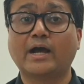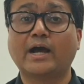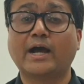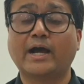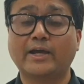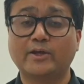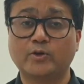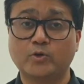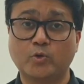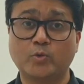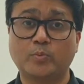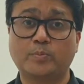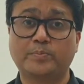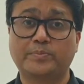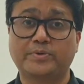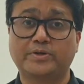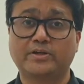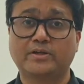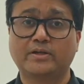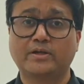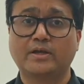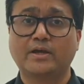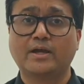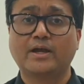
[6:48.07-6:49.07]
I hope
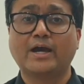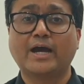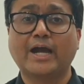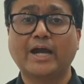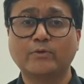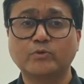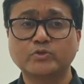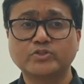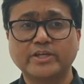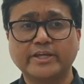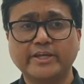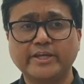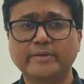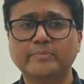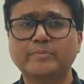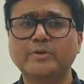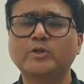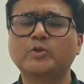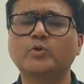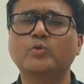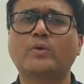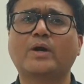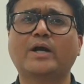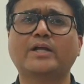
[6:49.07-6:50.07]
I was
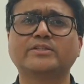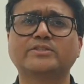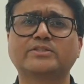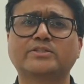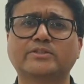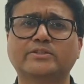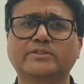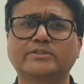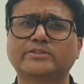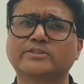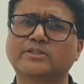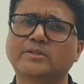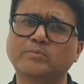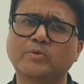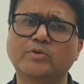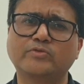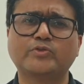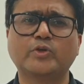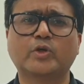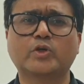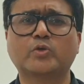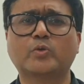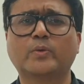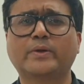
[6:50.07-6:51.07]
able to answer some
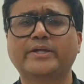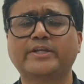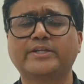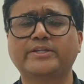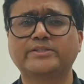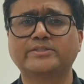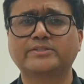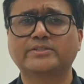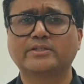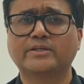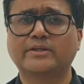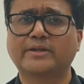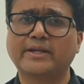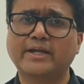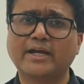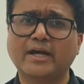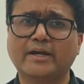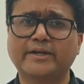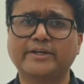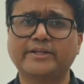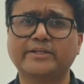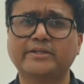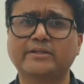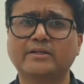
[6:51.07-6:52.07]
of your queries
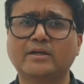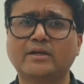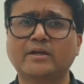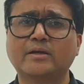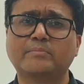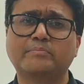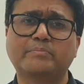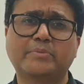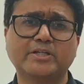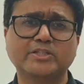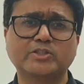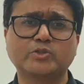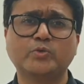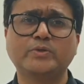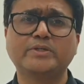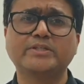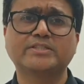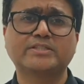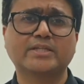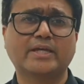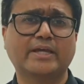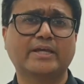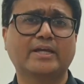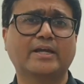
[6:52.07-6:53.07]
regarding pursuing
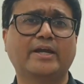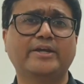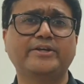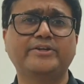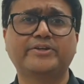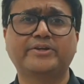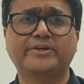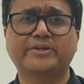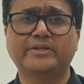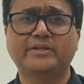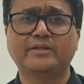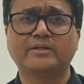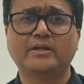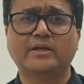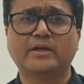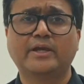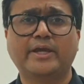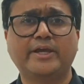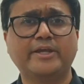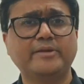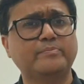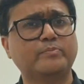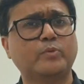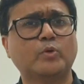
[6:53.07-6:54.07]
psychiatry
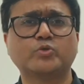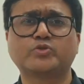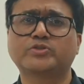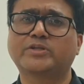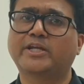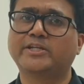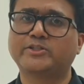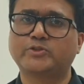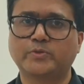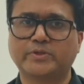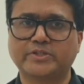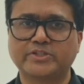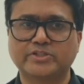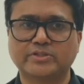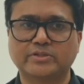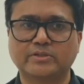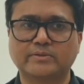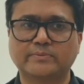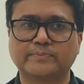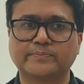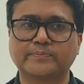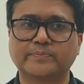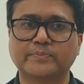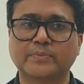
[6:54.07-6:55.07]
in post-graduation.
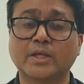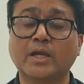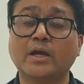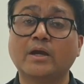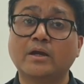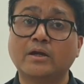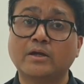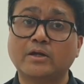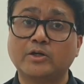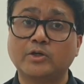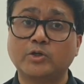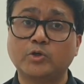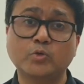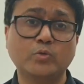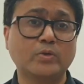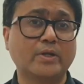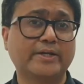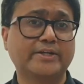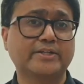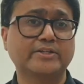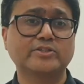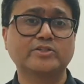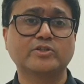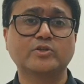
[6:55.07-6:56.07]
Do
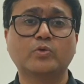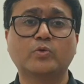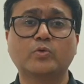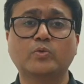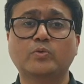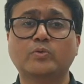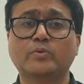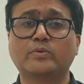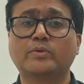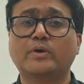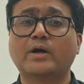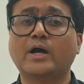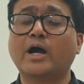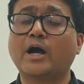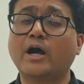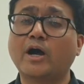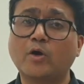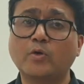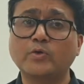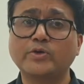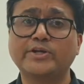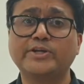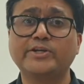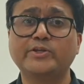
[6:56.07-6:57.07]
let us know
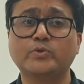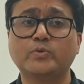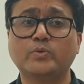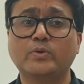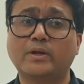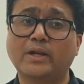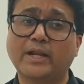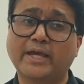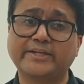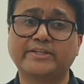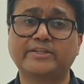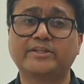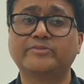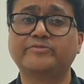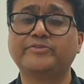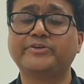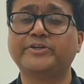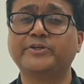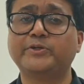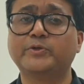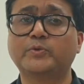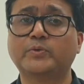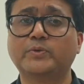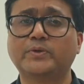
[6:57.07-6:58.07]
how did you like the
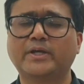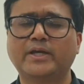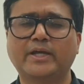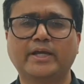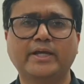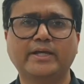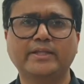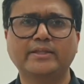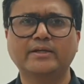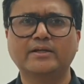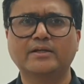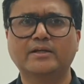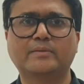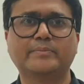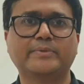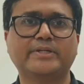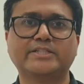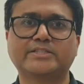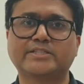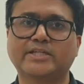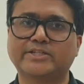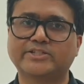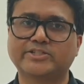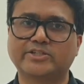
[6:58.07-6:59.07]
video in the
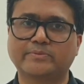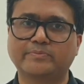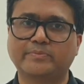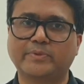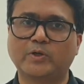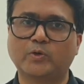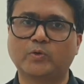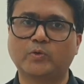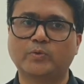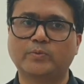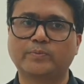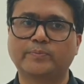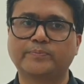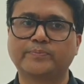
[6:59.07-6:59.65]
comment section below.